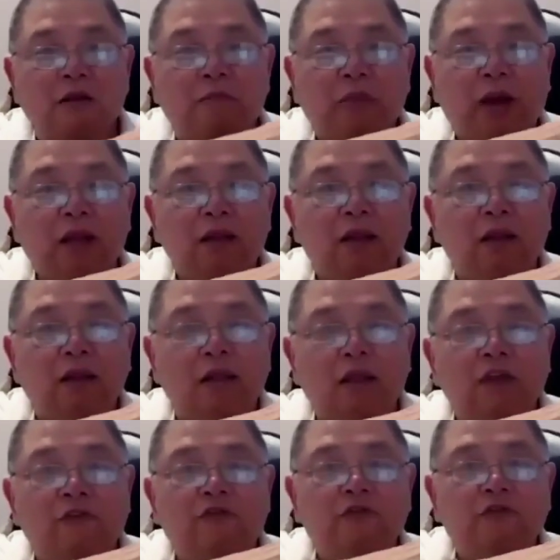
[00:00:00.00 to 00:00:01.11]
But
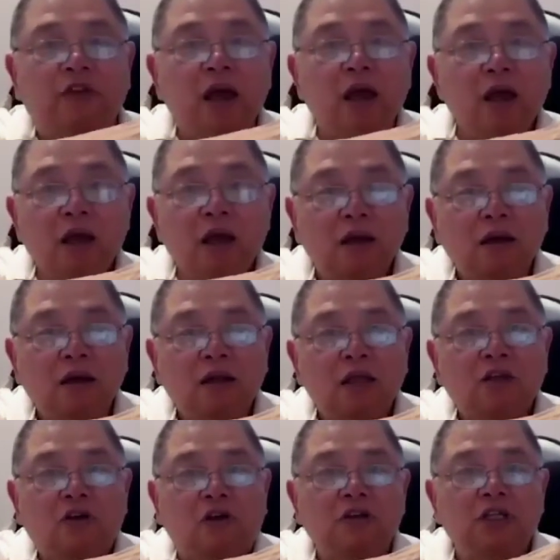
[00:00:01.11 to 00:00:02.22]
if here, you
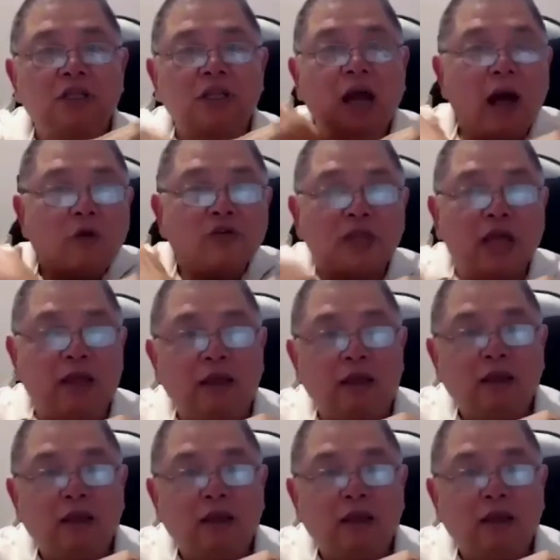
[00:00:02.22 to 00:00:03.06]
consider outside.